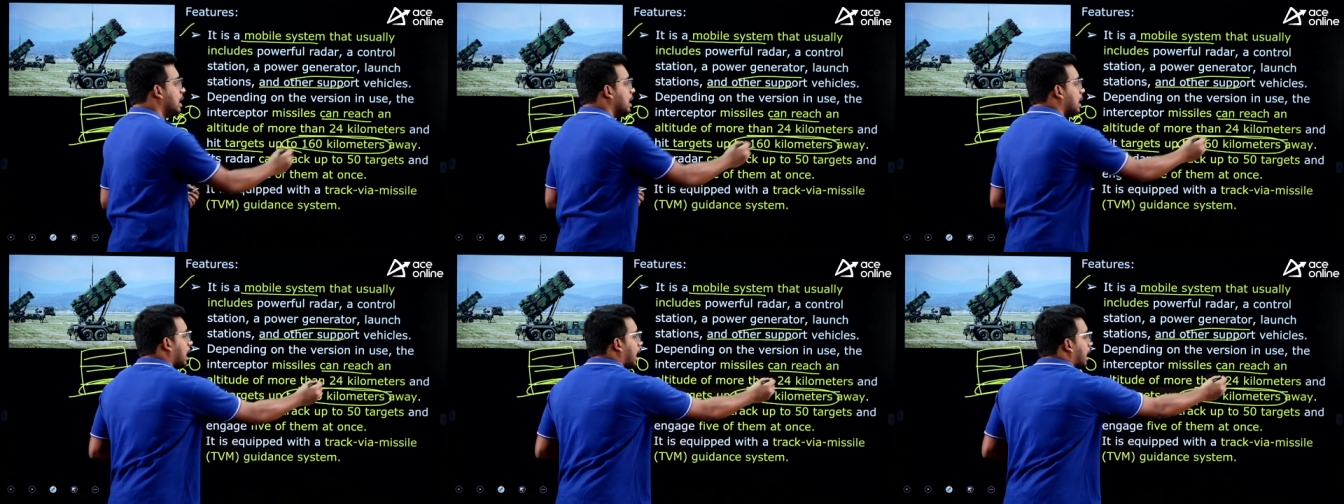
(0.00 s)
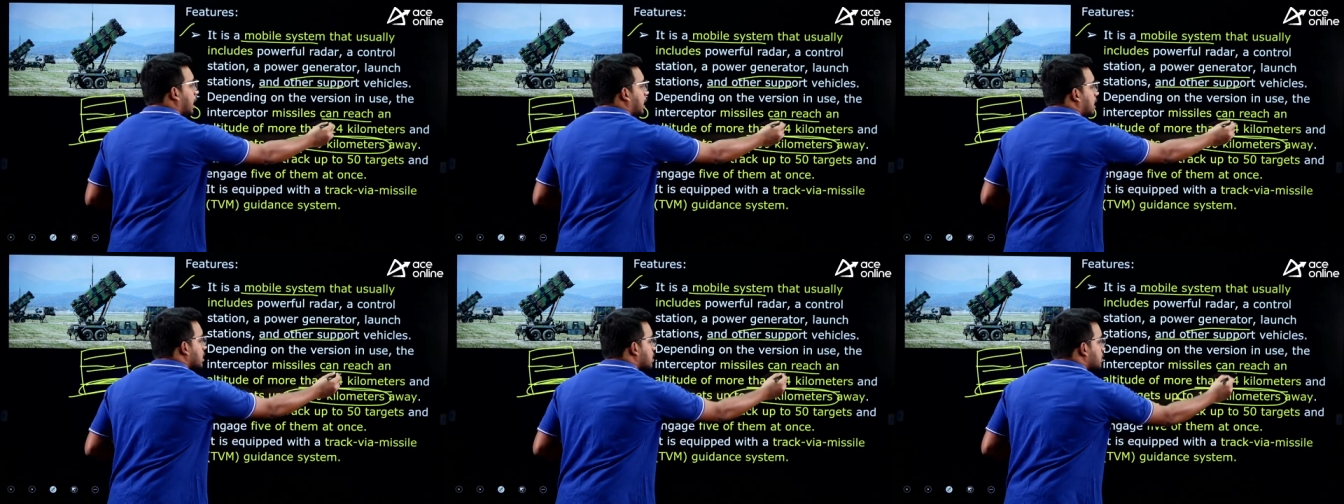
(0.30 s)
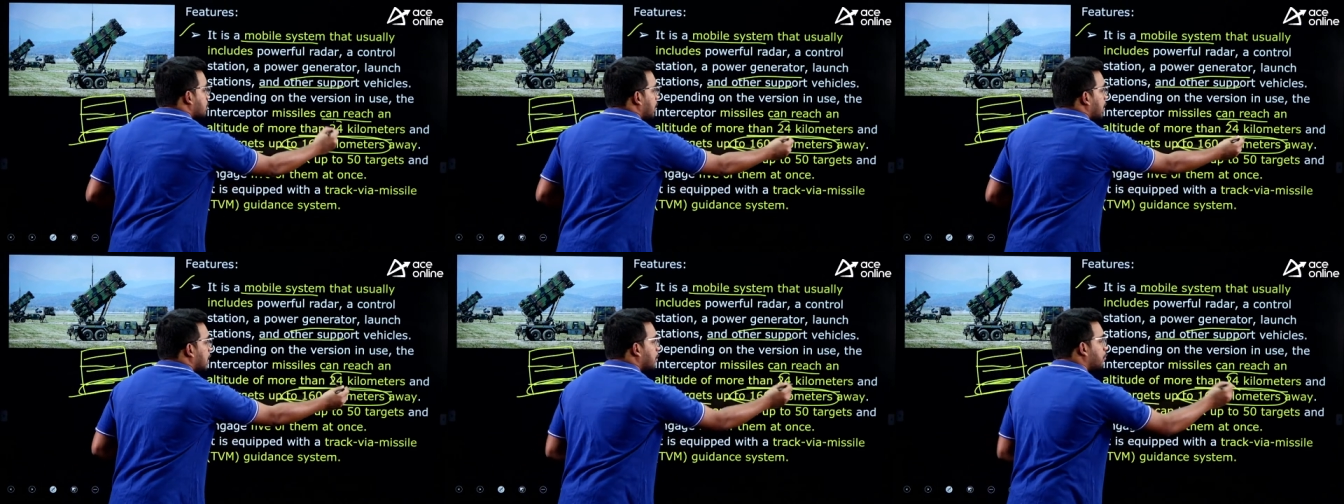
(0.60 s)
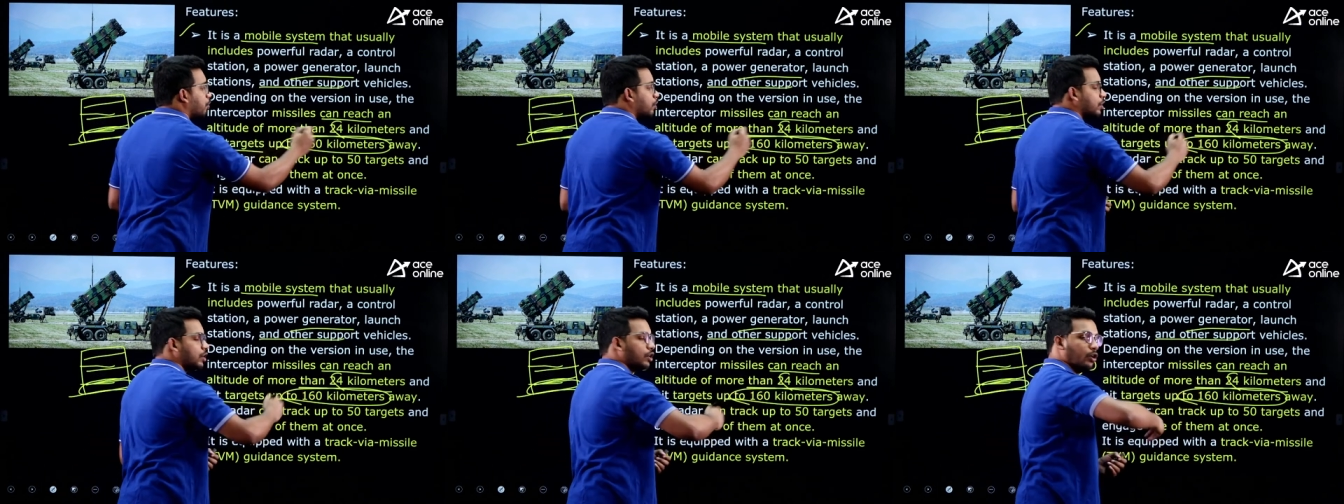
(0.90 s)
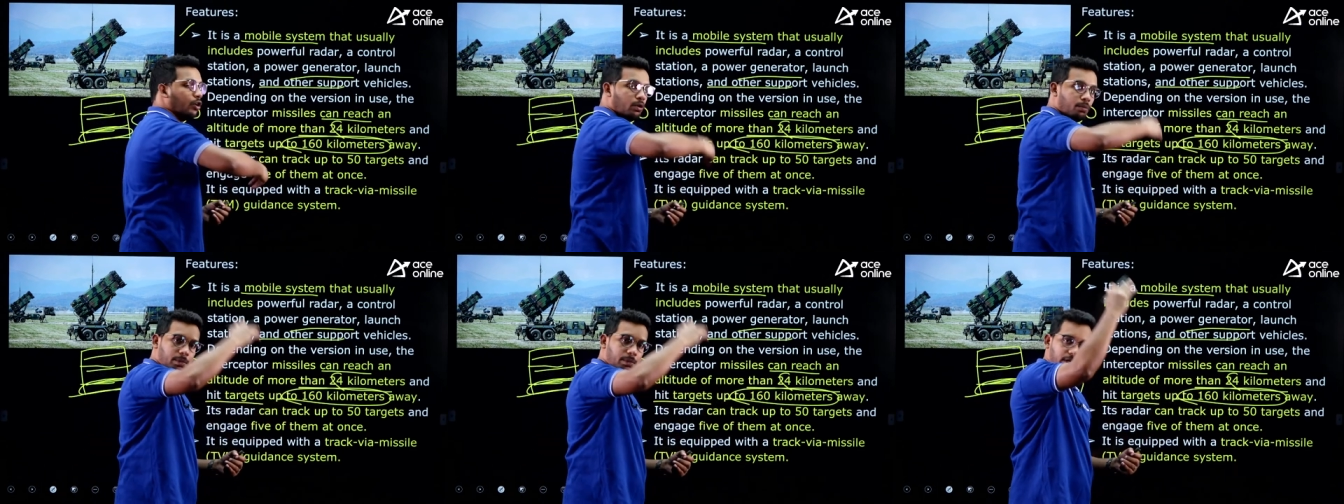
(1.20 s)
Height is 24
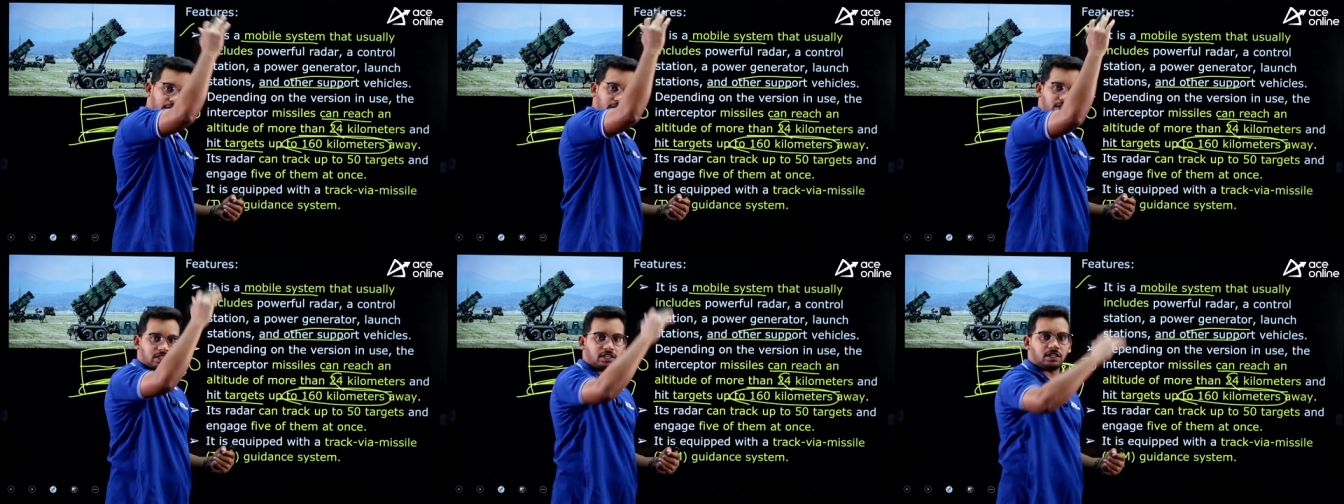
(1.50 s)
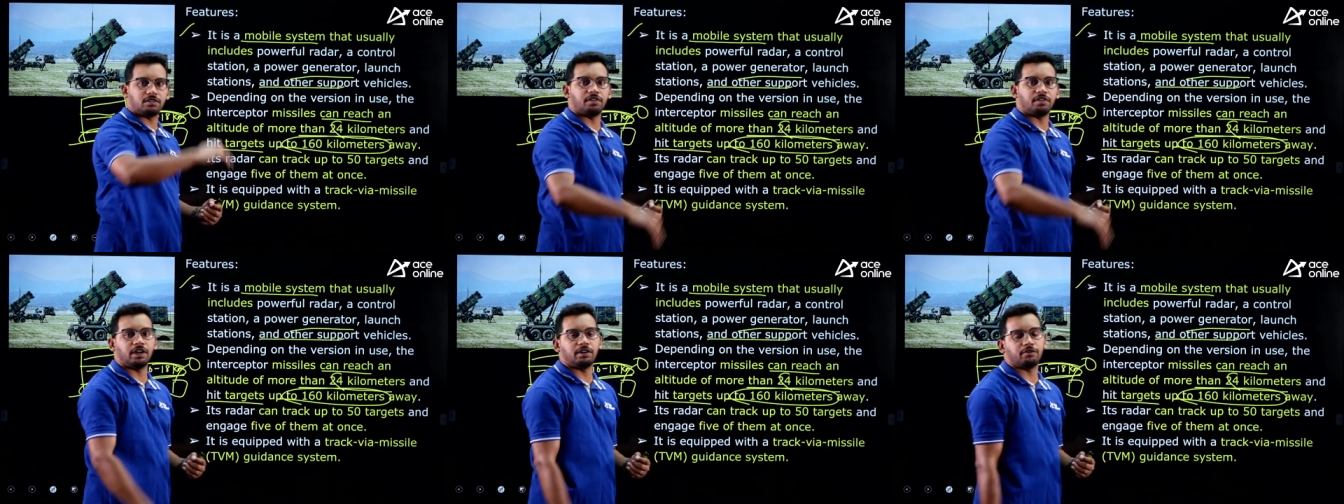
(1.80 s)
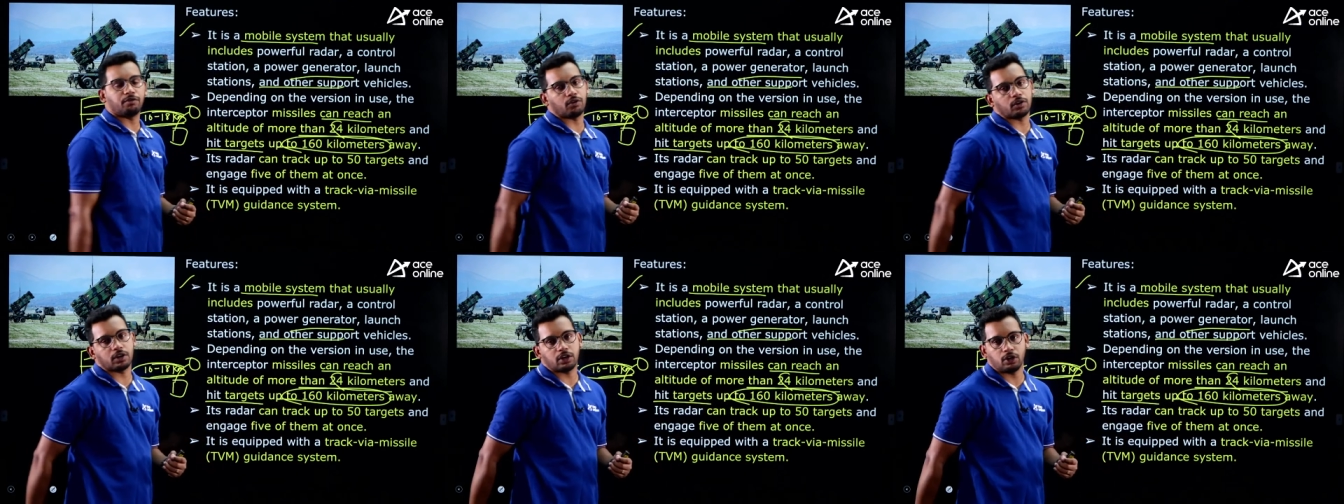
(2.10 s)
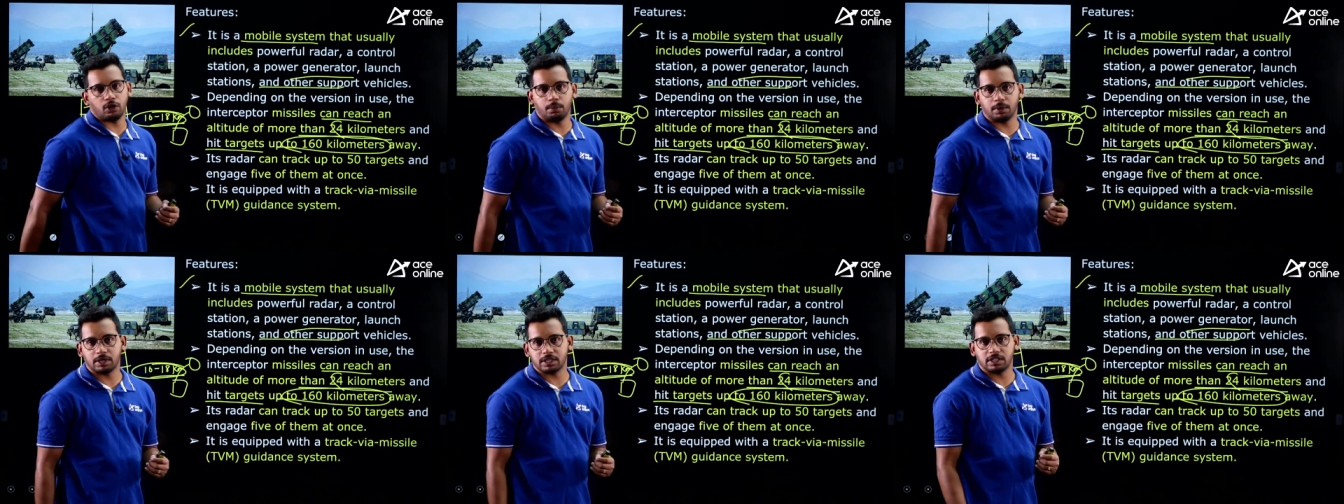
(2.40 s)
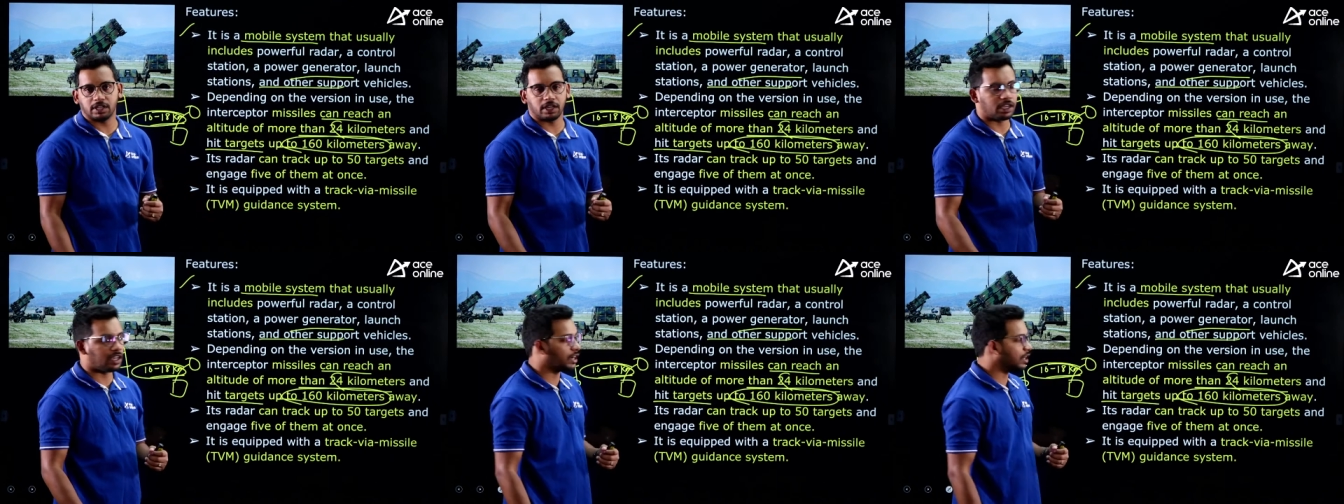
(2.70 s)
kilometers till 24 kilometers
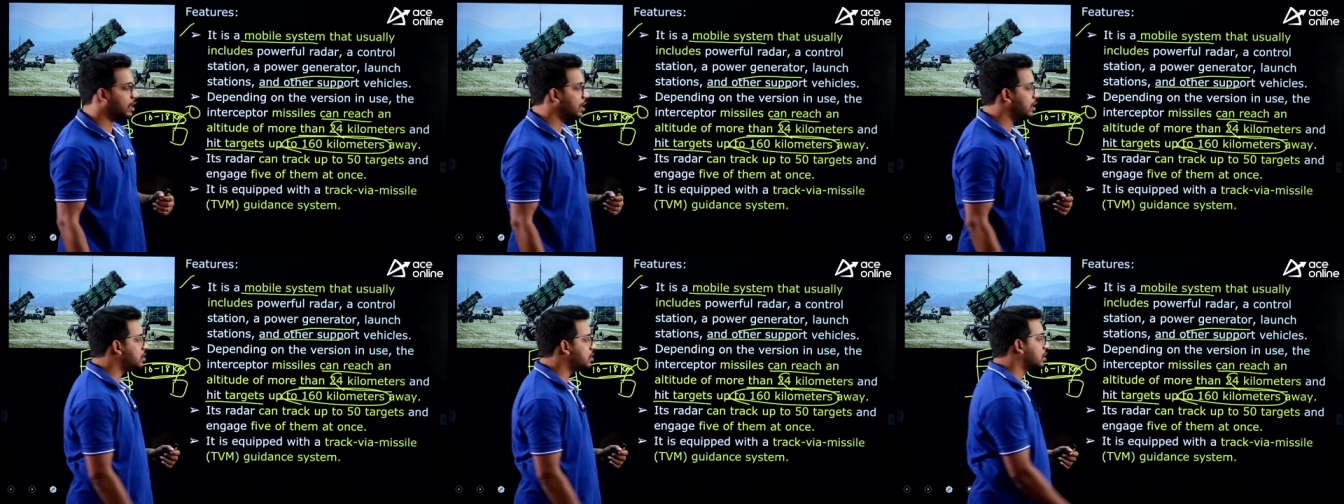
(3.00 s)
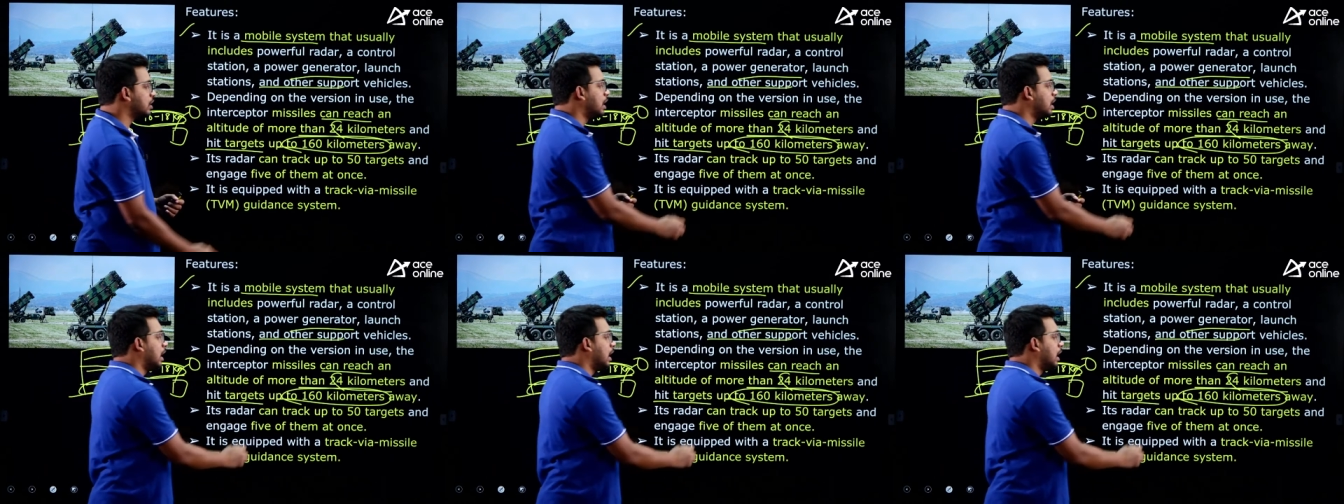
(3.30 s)
they can reach